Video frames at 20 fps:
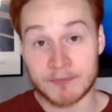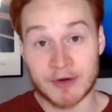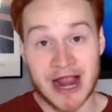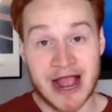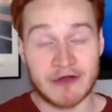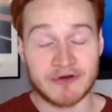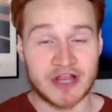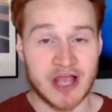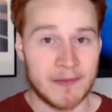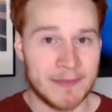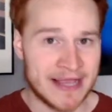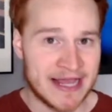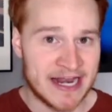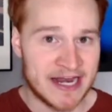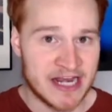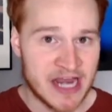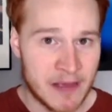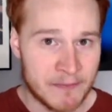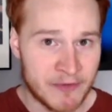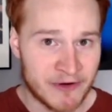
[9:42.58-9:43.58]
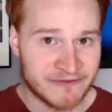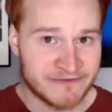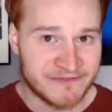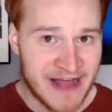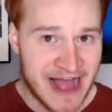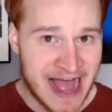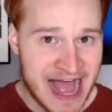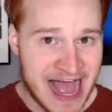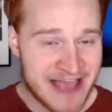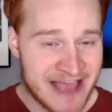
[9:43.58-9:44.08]
Brown coming in at number
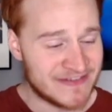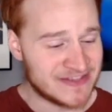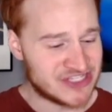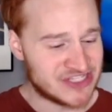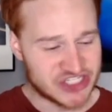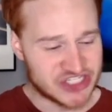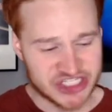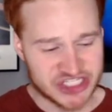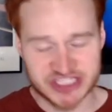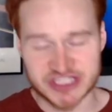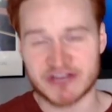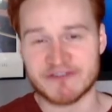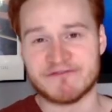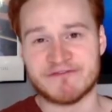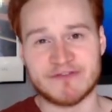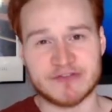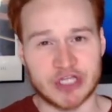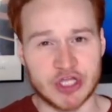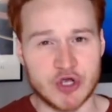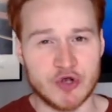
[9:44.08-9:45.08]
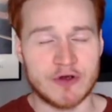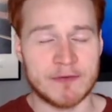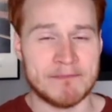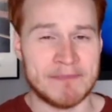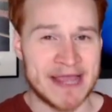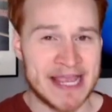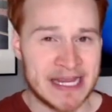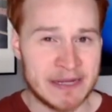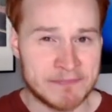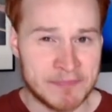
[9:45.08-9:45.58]
five. It's just the fluke
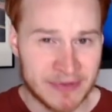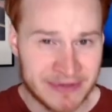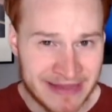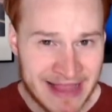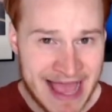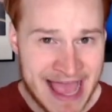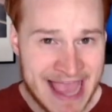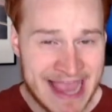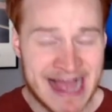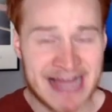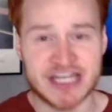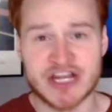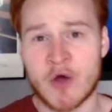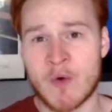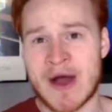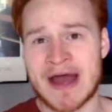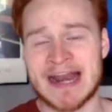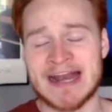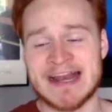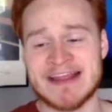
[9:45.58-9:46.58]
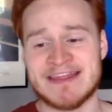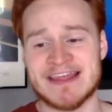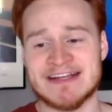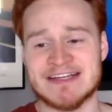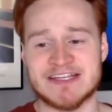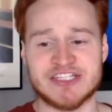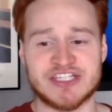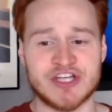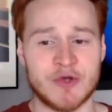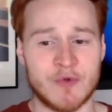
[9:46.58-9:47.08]
big play. I don't want anything
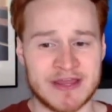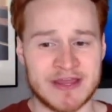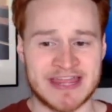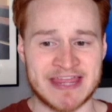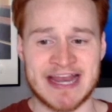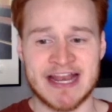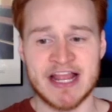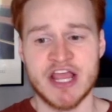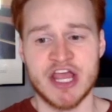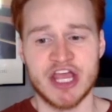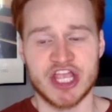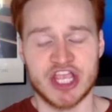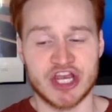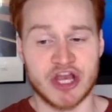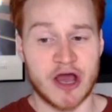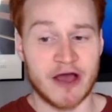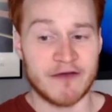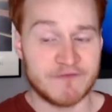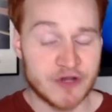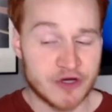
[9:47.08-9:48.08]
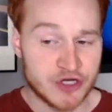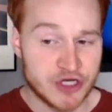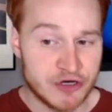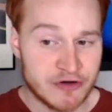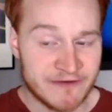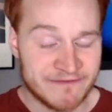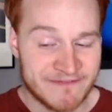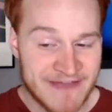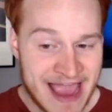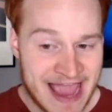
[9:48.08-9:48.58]
to do with it. You know, if you're new
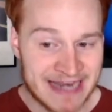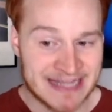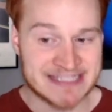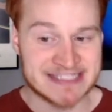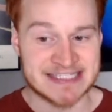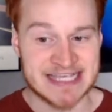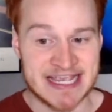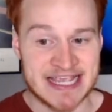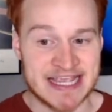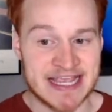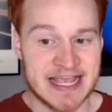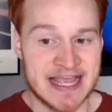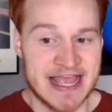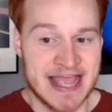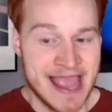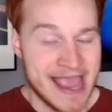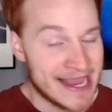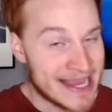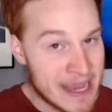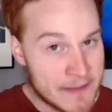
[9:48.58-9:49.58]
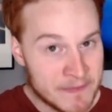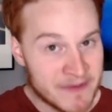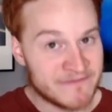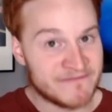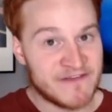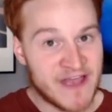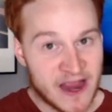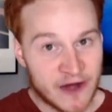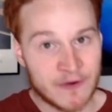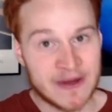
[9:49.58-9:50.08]
to fantasy, it can be
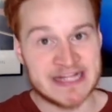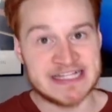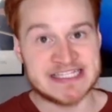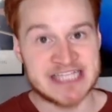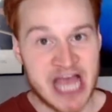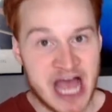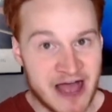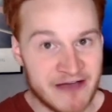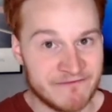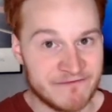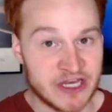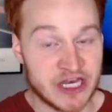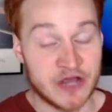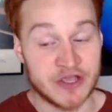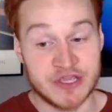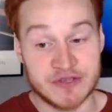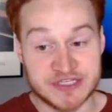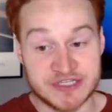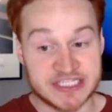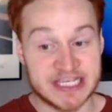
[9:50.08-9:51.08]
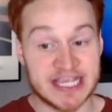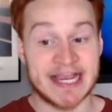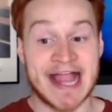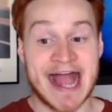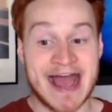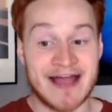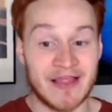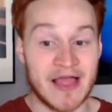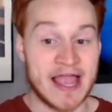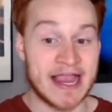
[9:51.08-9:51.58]
very tough. You know, you see a
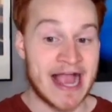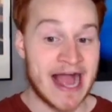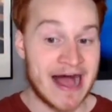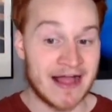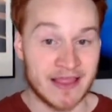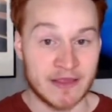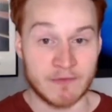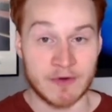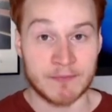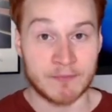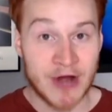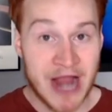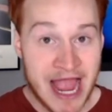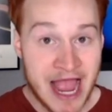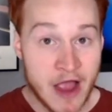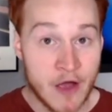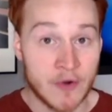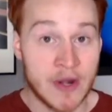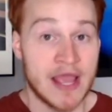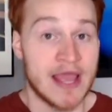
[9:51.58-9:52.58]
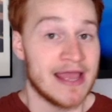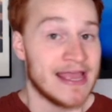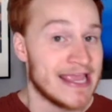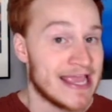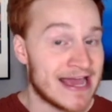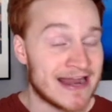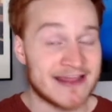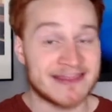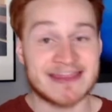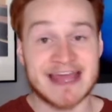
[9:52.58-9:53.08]
guy like Hollywood Brown, he
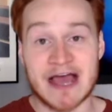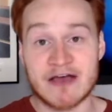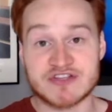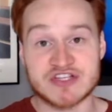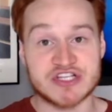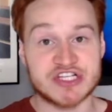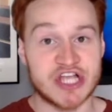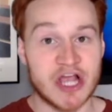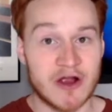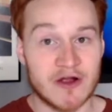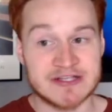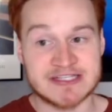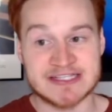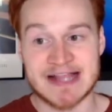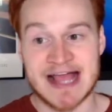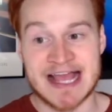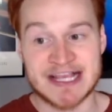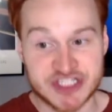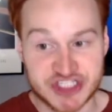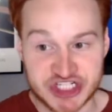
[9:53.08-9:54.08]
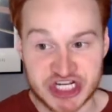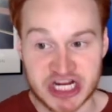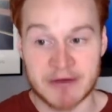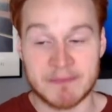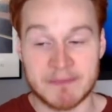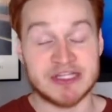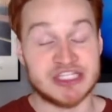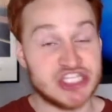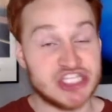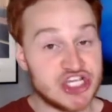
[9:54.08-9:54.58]
had 1,000 yards last year,
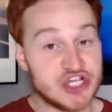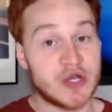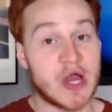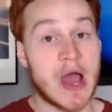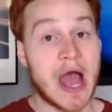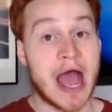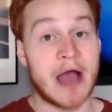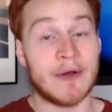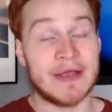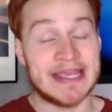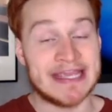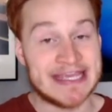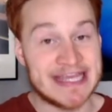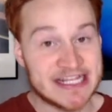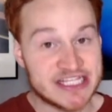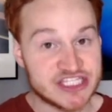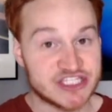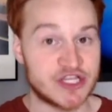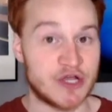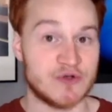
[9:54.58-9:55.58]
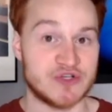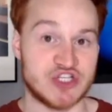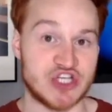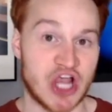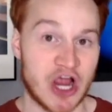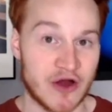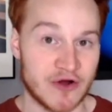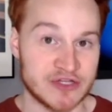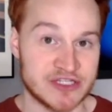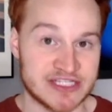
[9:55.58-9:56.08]
but do you know how he gets those
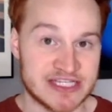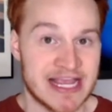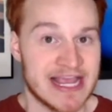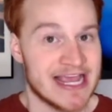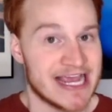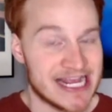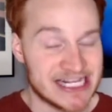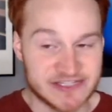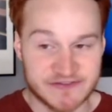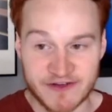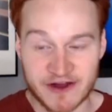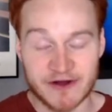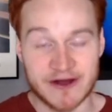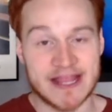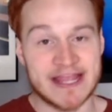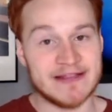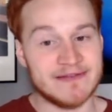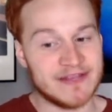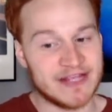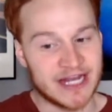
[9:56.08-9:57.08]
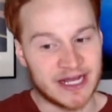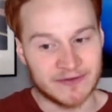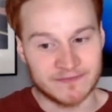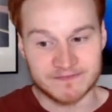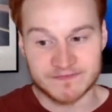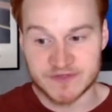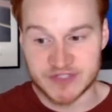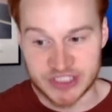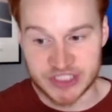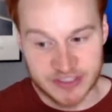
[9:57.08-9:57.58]
yards? It's very, you know,
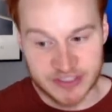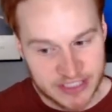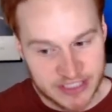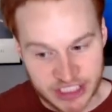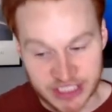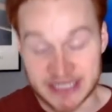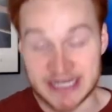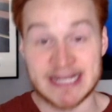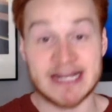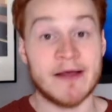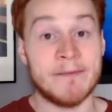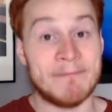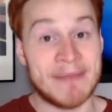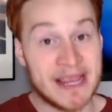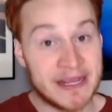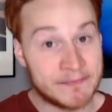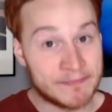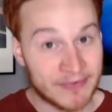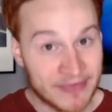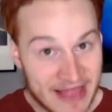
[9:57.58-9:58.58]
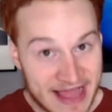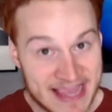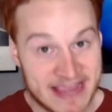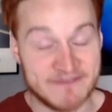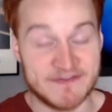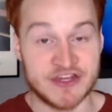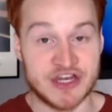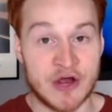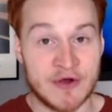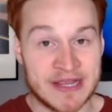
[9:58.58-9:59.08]
you need a big play.
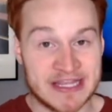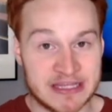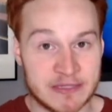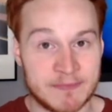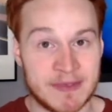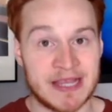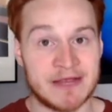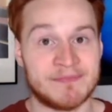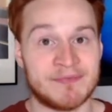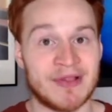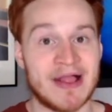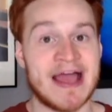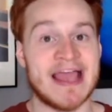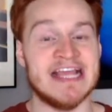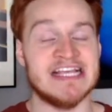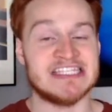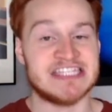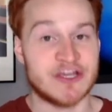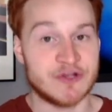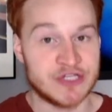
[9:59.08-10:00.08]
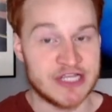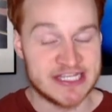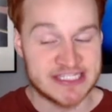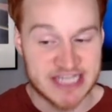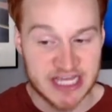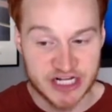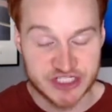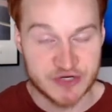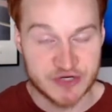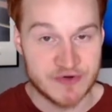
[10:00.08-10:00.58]
If you don't get the big play, he's good. He's
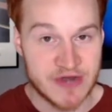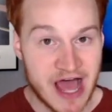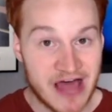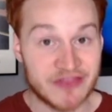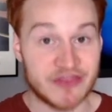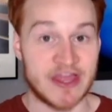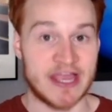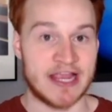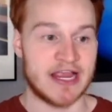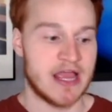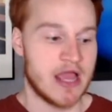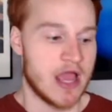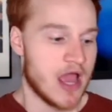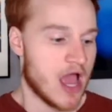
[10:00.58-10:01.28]
going to do nothing.